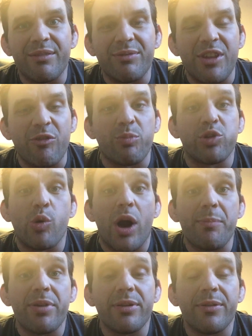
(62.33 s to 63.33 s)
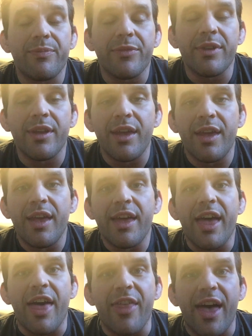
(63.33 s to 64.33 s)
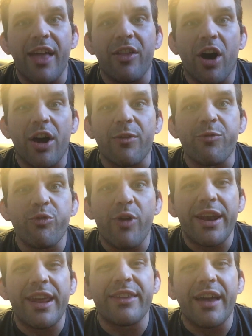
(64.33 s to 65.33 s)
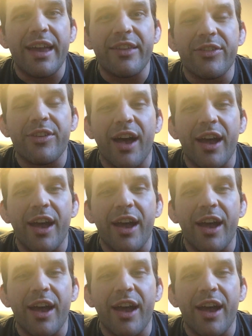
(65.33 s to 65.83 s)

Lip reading: never blew up. And then on a Friday night,